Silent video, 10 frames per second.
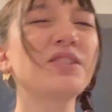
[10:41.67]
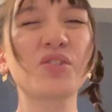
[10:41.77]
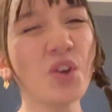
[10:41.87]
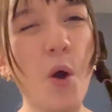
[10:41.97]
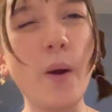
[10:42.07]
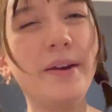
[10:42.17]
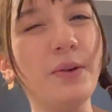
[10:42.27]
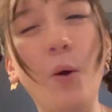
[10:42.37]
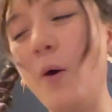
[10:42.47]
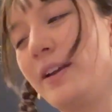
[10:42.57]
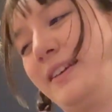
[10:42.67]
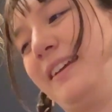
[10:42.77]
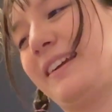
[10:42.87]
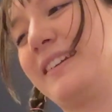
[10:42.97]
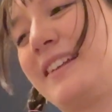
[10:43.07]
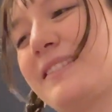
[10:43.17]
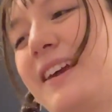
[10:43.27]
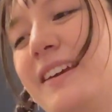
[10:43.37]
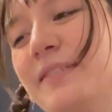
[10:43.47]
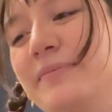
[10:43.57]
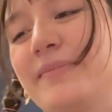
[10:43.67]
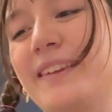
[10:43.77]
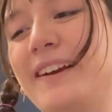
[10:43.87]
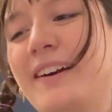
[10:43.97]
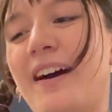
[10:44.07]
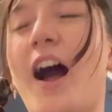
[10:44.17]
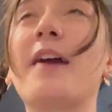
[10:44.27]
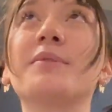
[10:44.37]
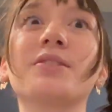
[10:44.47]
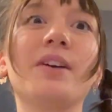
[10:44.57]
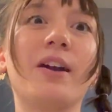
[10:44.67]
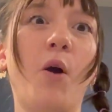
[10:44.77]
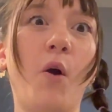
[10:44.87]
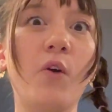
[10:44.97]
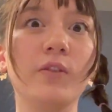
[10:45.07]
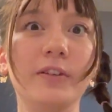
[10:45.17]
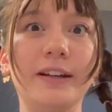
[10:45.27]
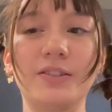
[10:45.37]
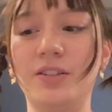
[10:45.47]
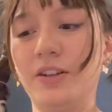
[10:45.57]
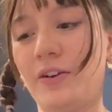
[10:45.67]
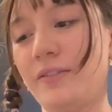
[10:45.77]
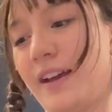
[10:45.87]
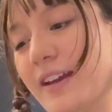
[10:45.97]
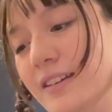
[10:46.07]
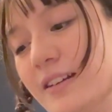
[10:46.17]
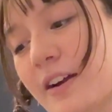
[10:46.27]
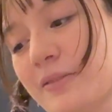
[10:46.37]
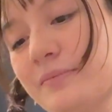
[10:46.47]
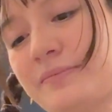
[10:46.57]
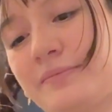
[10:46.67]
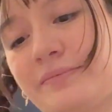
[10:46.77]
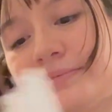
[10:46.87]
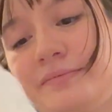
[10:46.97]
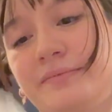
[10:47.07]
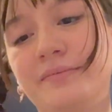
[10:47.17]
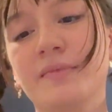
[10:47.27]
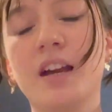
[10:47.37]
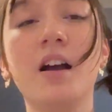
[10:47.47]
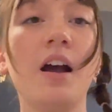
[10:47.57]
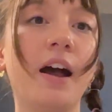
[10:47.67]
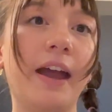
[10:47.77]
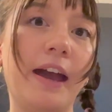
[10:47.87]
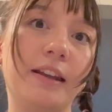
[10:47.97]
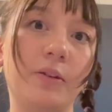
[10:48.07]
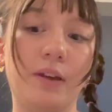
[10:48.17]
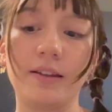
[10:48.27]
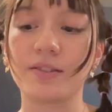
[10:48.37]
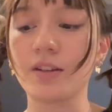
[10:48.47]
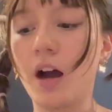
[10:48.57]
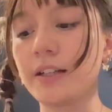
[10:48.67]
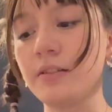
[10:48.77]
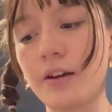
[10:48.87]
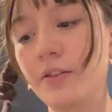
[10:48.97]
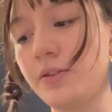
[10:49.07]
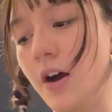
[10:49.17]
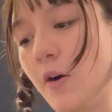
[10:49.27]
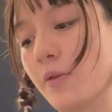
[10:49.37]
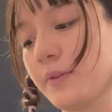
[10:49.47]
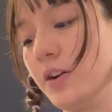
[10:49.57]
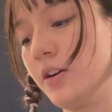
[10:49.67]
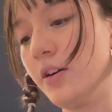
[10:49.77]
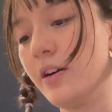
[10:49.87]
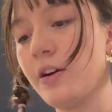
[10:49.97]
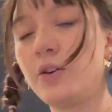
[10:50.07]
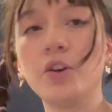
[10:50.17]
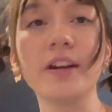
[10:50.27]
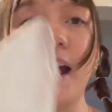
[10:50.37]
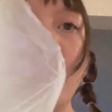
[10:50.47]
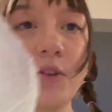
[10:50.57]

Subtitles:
so annoying, and it's like, I'm just like over it too, like, you know? Anyways, on another note, look at how